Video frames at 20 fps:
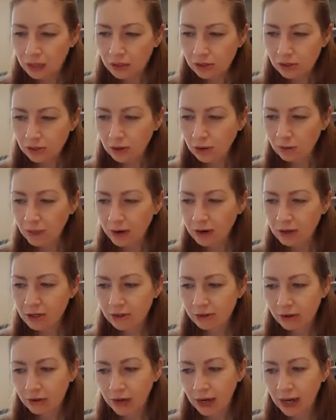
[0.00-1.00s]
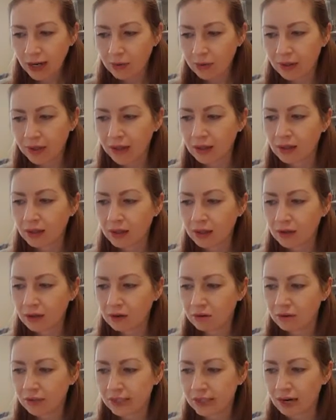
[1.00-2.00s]
So your parents are okay with it, and
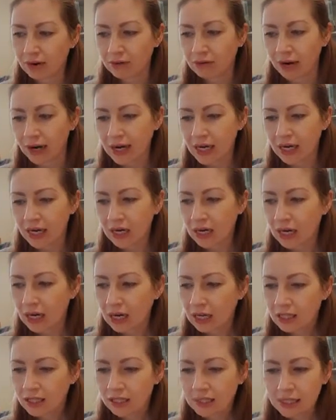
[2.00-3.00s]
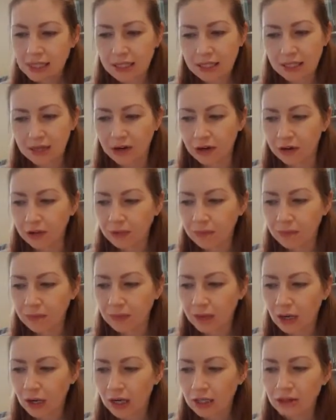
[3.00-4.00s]
you're set, right? Does Lisa know?
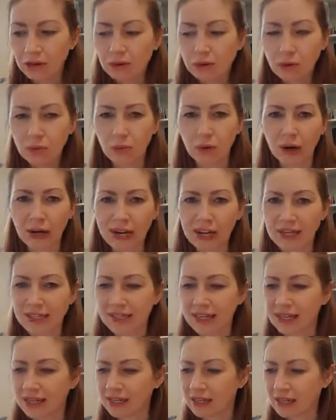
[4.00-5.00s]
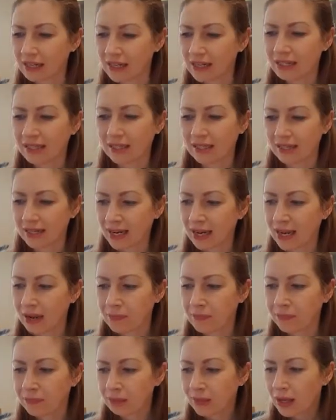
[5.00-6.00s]
I don't know why I say Lisa's
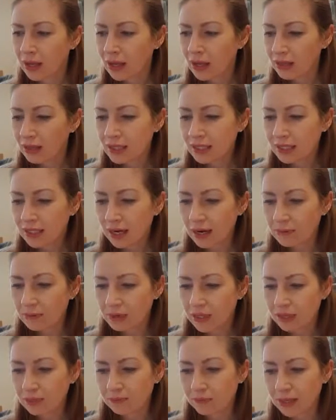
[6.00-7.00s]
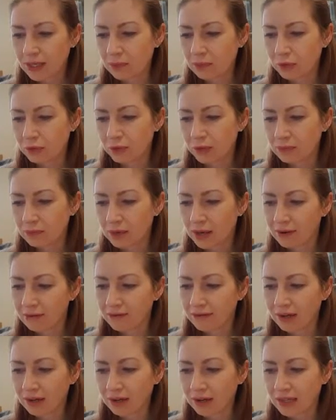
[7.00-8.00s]
name. This time, the space between me
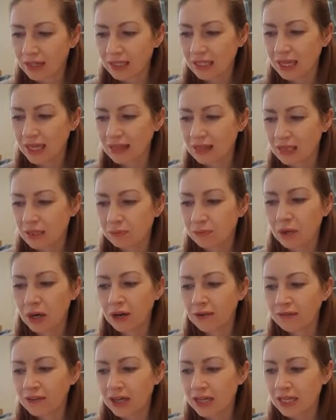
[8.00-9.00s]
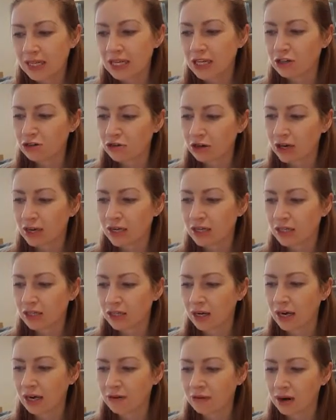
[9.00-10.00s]
and Phil, it's like this perfect, intricate
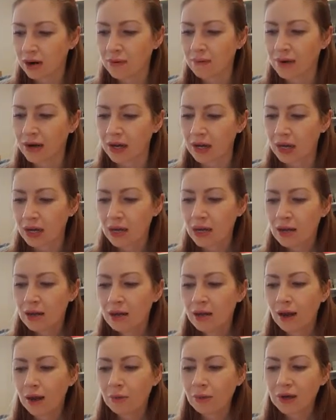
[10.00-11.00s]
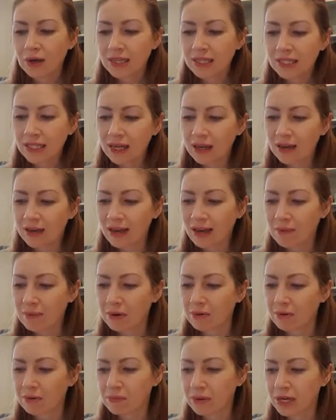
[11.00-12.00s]
diorama. And when I say her name,
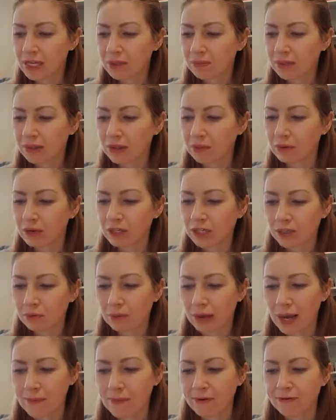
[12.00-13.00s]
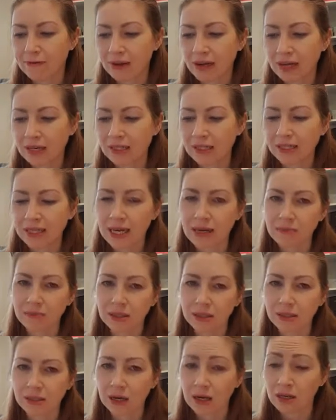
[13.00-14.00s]
it reminds me that we're just paper figures
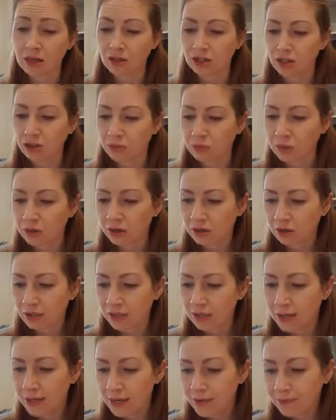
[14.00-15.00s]
taped inside a shoebox.